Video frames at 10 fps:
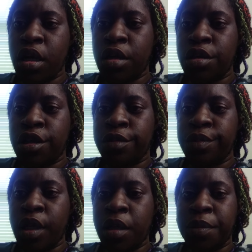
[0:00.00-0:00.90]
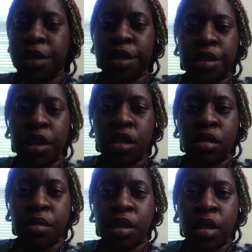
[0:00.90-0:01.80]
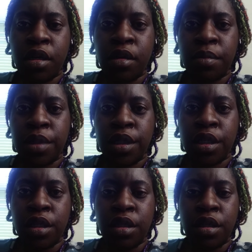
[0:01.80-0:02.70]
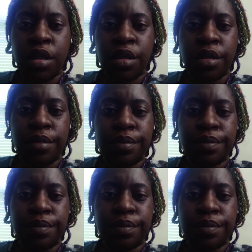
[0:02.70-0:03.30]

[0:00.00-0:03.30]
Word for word: I don't know. I'm gonna just take some time and um,